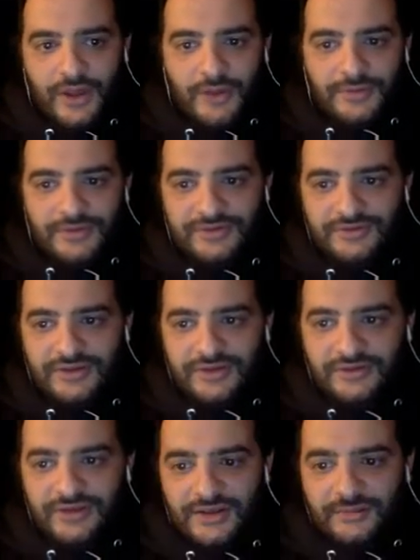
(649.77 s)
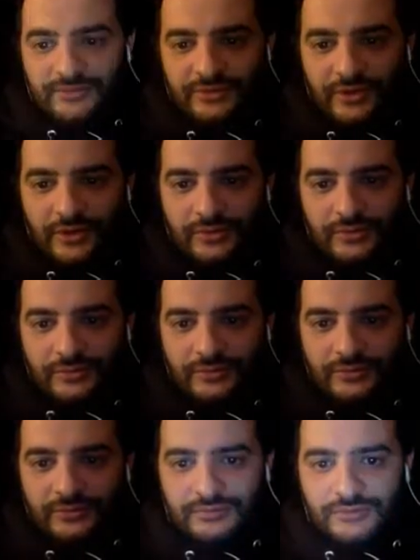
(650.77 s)
I'll be at the Skins games. Go
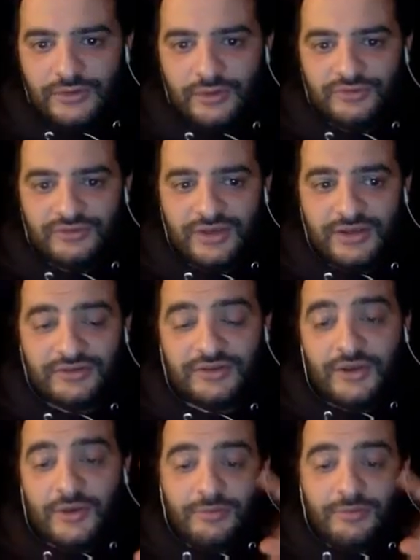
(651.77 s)
Skins,